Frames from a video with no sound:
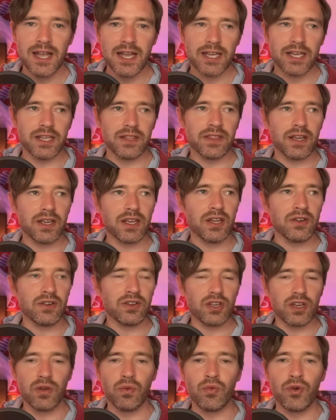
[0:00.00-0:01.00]
that
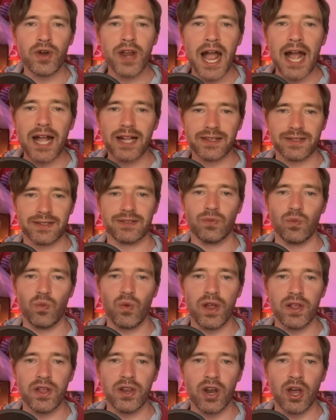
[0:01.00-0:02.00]
can react
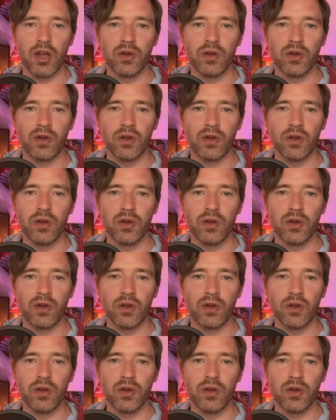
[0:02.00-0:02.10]
when, you know,